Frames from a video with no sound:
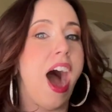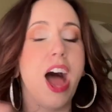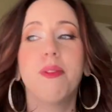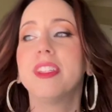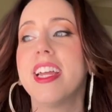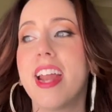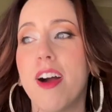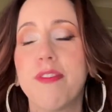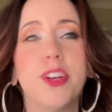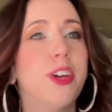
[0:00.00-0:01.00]
I will lay it
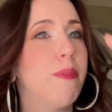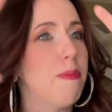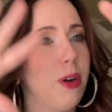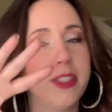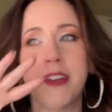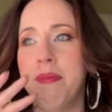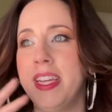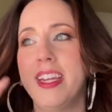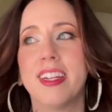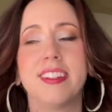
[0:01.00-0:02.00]
out for you in my most
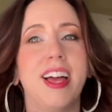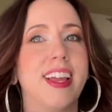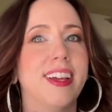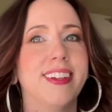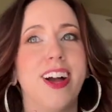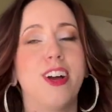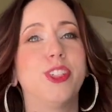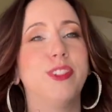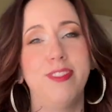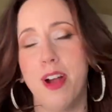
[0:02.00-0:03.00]
comedic, like
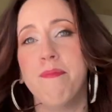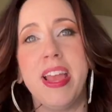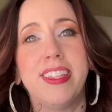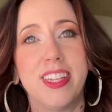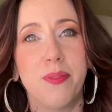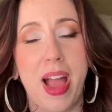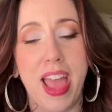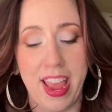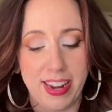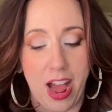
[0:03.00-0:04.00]
amazing
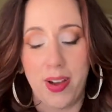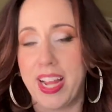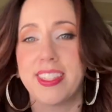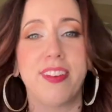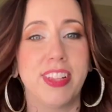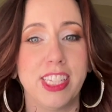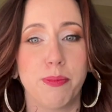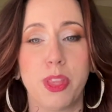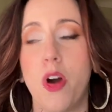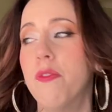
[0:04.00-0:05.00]
way. And now I guess I have
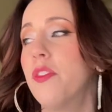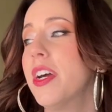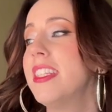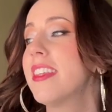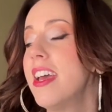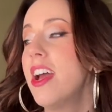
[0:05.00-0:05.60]
Elizabeth Holmes voice.